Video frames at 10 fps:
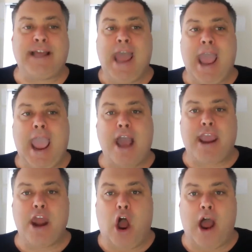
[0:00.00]
how
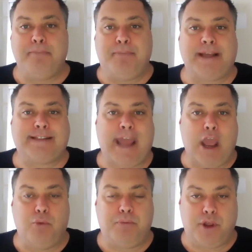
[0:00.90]
can I best
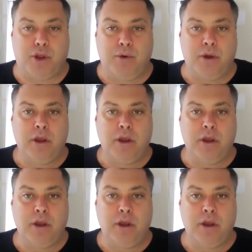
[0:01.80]
help you?